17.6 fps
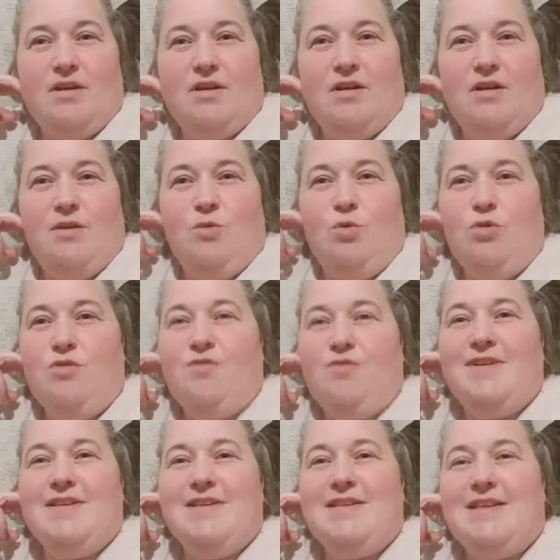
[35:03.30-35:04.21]
Wolf
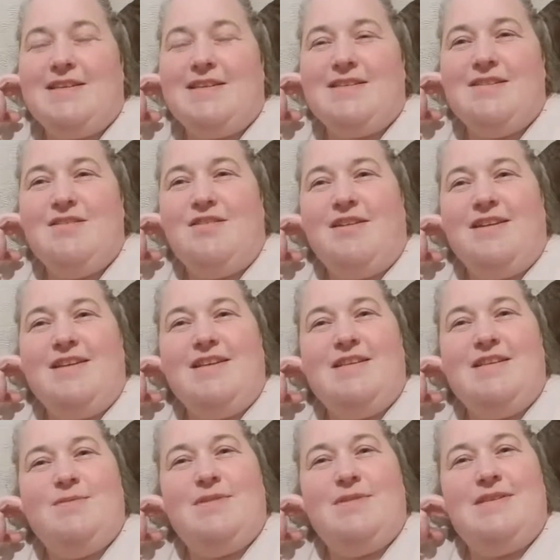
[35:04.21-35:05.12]
in DS9. Yes,
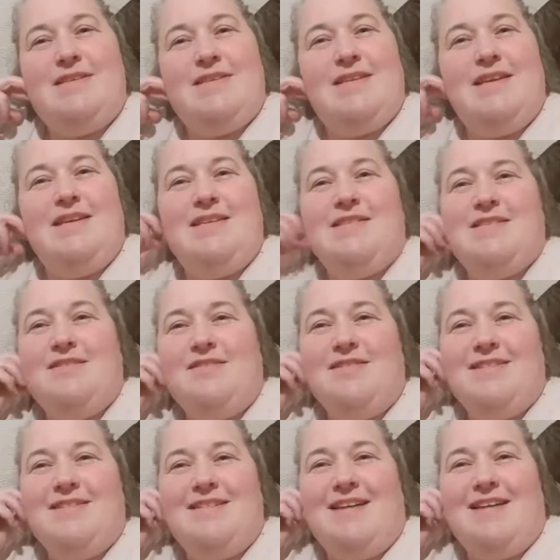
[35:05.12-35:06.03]
he
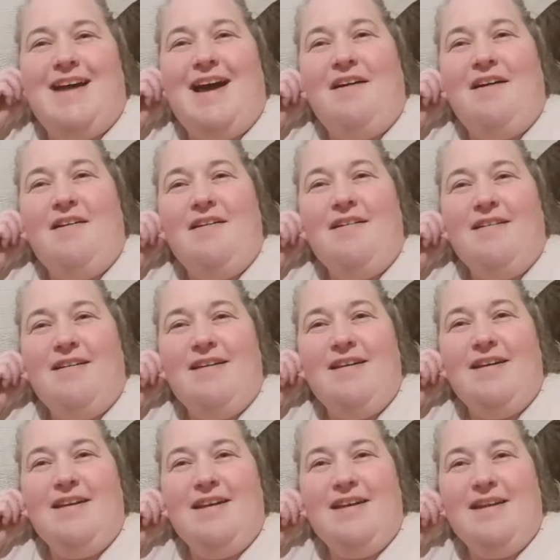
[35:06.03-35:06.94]
started.
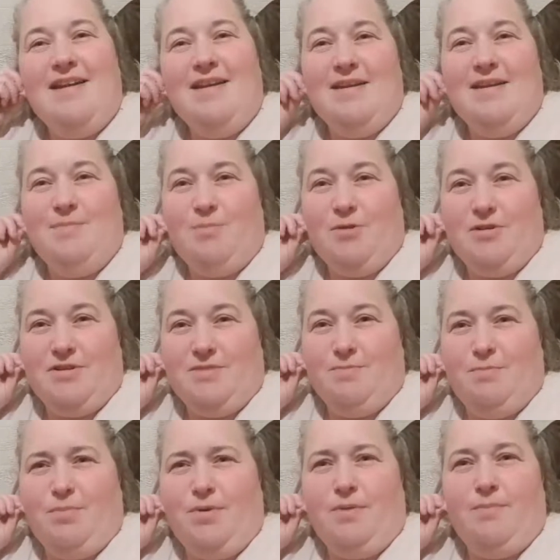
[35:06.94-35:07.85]
Hi,
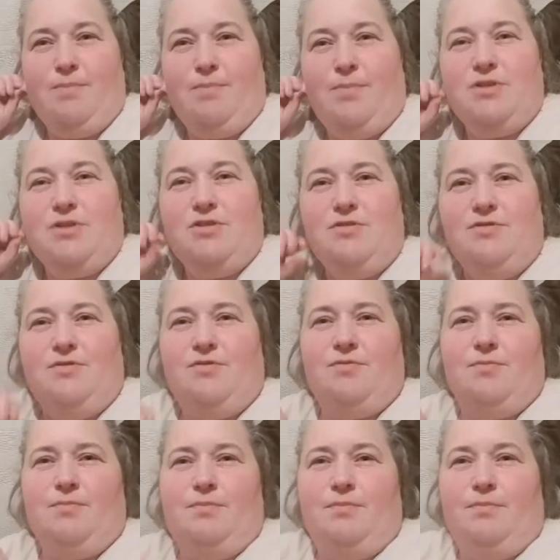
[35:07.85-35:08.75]
Butterf.
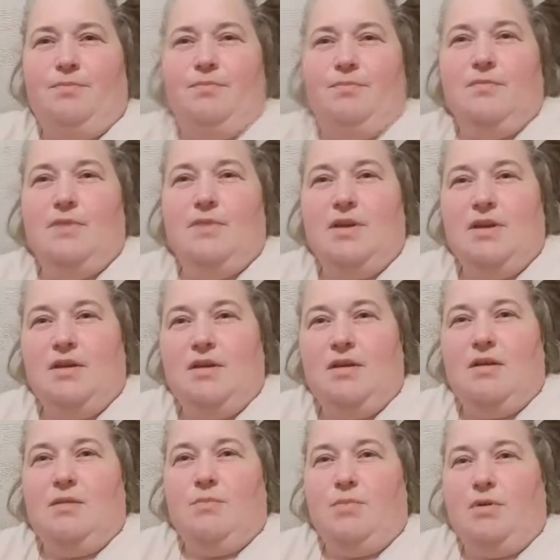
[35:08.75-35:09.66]

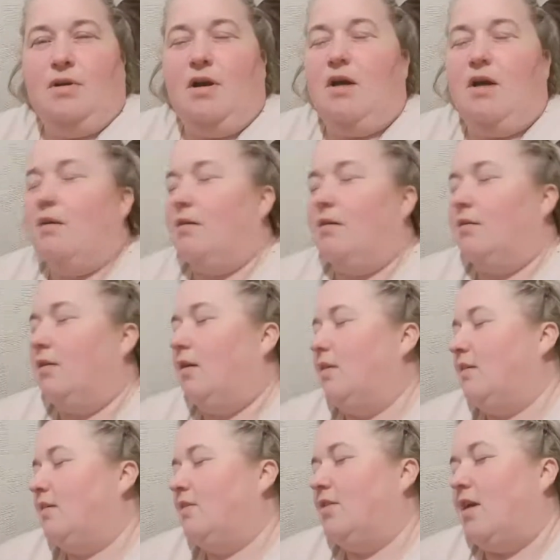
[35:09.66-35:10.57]
But
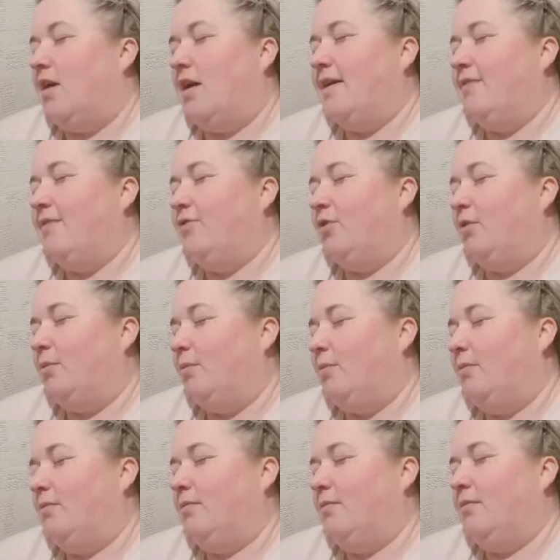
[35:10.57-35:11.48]
I
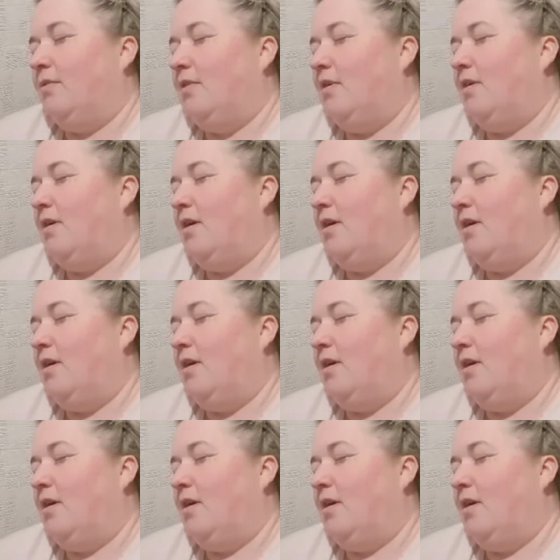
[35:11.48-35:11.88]
give up.